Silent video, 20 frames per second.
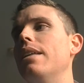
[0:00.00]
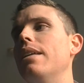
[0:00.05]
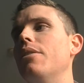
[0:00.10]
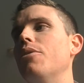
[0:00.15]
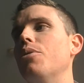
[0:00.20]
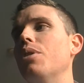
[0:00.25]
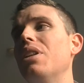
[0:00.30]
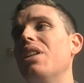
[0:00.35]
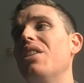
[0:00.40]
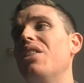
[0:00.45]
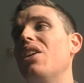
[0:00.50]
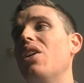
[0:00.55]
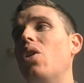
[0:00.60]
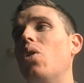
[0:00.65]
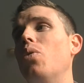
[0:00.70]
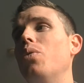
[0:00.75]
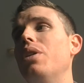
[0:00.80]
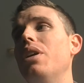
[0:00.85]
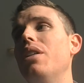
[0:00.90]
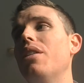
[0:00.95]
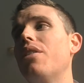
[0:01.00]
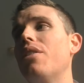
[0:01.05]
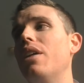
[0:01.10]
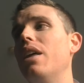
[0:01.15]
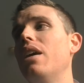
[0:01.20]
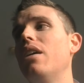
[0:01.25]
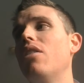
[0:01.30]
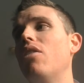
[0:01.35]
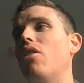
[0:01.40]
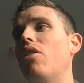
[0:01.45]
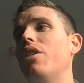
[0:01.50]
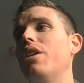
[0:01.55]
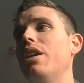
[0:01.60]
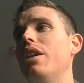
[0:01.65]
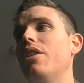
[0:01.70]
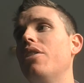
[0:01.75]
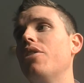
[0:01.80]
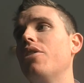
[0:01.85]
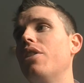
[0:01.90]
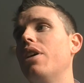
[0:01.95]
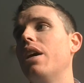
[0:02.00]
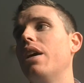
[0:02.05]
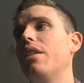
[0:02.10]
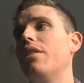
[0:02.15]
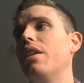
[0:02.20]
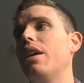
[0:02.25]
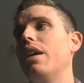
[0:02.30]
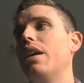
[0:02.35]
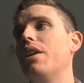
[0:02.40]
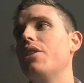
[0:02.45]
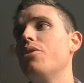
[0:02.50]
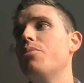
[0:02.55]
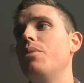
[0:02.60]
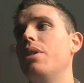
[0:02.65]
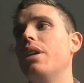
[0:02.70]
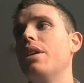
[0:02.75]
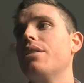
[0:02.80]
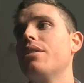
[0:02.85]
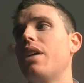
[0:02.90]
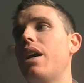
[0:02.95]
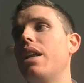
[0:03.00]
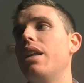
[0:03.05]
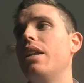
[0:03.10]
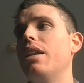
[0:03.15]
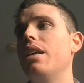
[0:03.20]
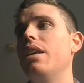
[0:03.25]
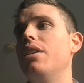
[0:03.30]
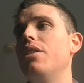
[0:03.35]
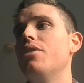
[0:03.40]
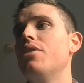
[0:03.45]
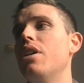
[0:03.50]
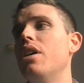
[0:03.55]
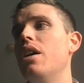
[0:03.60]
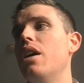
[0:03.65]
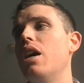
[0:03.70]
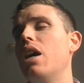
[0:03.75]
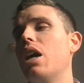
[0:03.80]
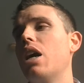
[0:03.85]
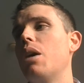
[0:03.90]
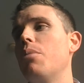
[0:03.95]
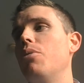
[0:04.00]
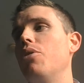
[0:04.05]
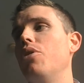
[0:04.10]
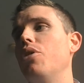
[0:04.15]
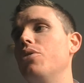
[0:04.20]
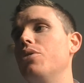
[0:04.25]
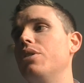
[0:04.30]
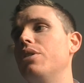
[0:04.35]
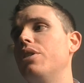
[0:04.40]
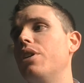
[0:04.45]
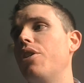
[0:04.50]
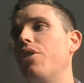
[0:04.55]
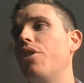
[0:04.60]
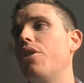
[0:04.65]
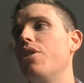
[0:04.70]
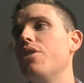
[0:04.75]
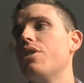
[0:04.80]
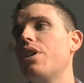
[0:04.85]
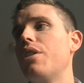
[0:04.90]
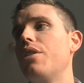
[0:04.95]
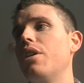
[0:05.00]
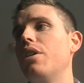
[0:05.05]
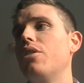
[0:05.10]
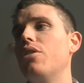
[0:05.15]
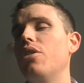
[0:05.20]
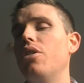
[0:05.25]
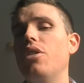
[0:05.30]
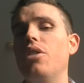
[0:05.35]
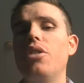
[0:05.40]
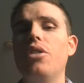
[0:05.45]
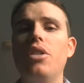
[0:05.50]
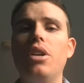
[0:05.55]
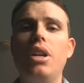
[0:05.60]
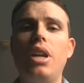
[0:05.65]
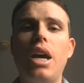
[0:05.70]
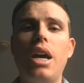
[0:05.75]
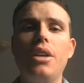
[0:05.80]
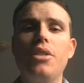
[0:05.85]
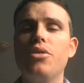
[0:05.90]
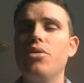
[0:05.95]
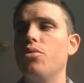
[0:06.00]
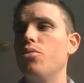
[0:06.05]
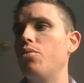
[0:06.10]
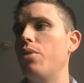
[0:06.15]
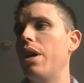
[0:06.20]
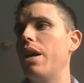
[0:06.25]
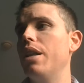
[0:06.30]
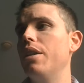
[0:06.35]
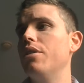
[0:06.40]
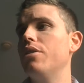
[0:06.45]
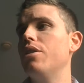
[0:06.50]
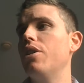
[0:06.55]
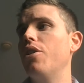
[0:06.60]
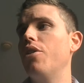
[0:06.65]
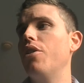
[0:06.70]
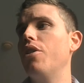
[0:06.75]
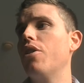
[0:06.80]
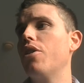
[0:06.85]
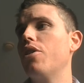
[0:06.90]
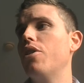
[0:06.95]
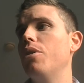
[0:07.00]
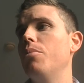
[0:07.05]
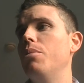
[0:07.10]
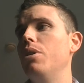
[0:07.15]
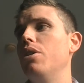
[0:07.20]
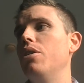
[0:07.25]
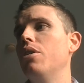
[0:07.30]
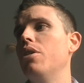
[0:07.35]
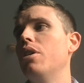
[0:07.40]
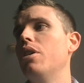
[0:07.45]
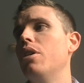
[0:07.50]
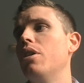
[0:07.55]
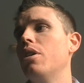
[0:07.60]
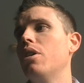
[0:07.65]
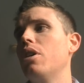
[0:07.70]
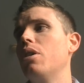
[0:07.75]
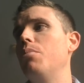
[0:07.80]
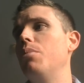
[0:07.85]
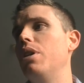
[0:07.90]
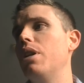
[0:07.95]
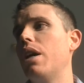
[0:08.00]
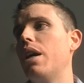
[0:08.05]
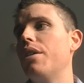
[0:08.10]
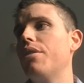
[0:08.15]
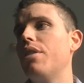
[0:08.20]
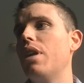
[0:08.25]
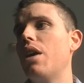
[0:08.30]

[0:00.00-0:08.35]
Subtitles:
Really, the only thing on here that gets me excited is a couple of those interiors. I think the nice red interior could be nice.